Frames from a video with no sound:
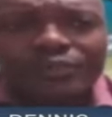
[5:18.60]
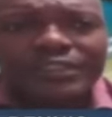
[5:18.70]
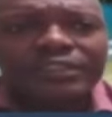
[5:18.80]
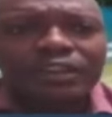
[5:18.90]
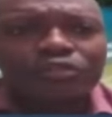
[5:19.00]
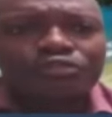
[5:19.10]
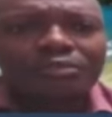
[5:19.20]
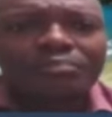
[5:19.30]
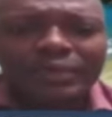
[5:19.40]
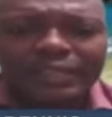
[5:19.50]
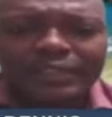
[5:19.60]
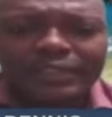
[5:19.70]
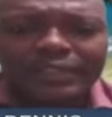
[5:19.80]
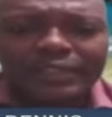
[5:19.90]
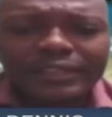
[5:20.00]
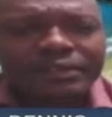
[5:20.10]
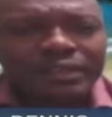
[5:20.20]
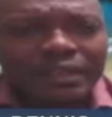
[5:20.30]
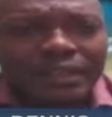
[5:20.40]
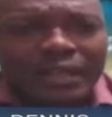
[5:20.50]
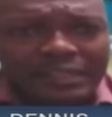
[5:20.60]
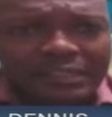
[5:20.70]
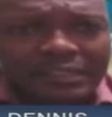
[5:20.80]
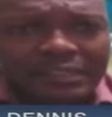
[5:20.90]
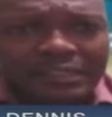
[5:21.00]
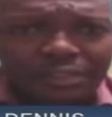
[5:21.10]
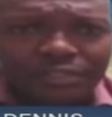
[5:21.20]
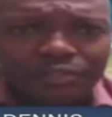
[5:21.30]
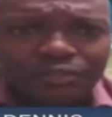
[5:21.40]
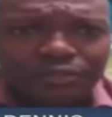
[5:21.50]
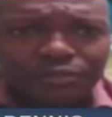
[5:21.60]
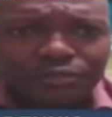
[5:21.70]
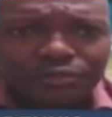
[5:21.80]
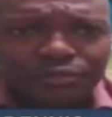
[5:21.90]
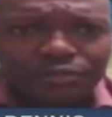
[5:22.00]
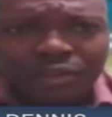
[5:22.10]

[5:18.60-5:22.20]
this country pays a salary to, to, to